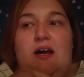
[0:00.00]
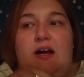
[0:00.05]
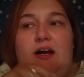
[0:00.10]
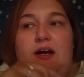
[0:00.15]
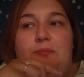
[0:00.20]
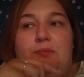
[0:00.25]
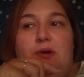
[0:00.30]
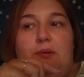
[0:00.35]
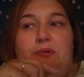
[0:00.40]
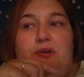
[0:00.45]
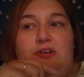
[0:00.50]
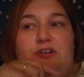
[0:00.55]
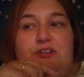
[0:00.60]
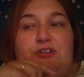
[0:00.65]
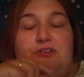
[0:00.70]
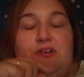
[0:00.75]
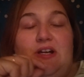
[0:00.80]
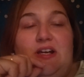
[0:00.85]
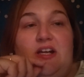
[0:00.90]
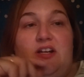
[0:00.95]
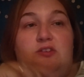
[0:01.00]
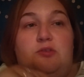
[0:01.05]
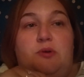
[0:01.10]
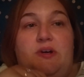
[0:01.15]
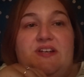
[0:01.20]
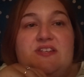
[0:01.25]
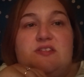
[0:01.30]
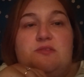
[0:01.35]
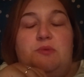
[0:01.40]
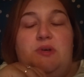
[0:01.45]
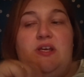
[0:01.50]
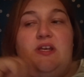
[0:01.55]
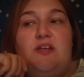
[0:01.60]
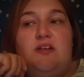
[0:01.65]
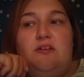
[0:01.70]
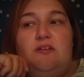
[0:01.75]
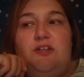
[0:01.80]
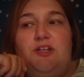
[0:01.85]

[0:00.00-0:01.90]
I'm probably going to do that like twice a week.